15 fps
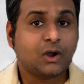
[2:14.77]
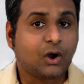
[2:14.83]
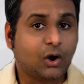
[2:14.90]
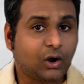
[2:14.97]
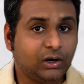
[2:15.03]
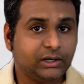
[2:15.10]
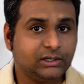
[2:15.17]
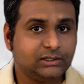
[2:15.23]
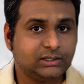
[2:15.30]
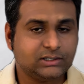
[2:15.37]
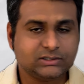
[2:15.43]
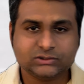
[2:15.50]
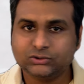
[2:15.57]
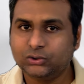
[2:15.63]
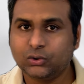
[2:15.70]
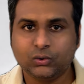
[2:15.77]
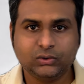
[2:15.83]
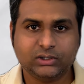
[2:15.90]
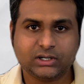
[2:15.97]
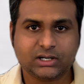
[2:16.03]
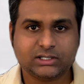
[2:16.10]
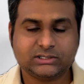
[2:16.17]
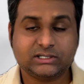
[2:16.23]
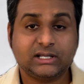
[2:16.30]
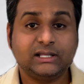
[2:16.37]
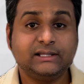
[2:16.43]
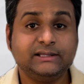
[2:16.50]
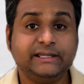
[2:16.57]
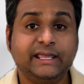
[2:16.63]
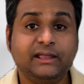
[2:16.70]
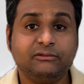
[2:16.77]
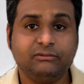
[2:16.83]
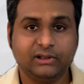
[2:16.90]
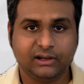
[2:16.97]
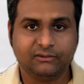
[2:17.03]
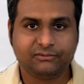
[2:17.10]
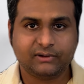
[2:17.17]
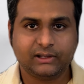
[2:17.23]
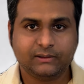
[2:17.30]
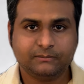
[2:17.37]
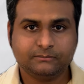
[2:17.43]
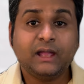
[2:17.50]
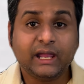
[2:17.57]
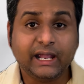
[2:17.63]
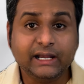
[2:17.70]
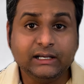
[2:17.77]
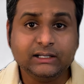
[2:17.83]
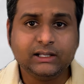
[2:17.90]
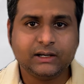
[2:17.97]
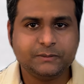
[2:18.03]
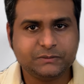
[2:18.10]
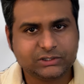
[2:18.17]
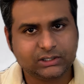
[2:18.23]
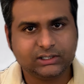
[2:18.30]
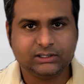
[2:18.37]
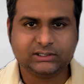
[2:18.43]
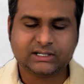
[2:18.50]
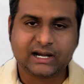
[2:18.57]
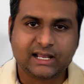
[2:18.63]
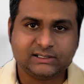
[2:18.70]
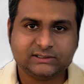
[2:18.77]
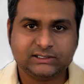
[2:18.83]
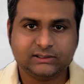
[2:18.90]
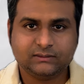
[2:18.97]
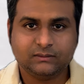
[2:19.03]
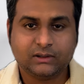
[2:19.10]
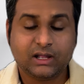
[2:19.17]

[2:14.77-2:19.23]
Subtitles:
Auditors don't trust, they verify. Encryption in transit.